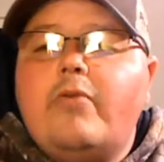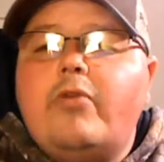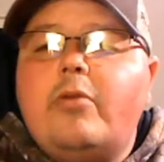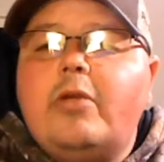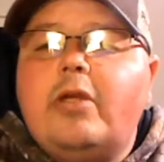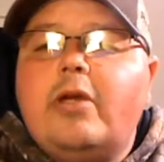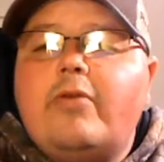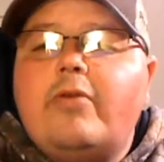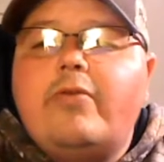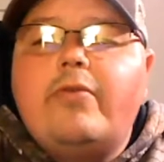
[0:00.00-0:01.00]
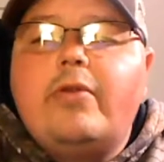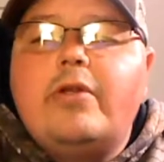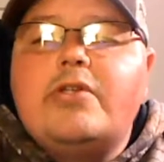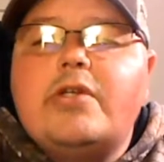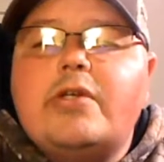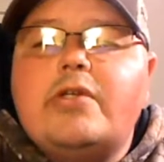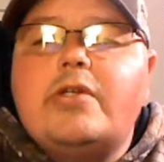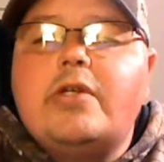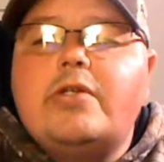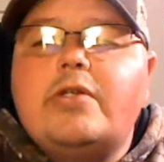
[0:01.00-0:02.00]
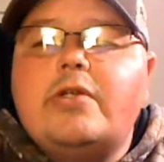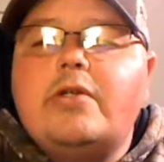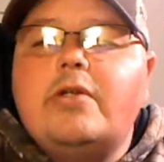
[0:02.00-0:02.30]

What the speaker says: Furby F36 H3.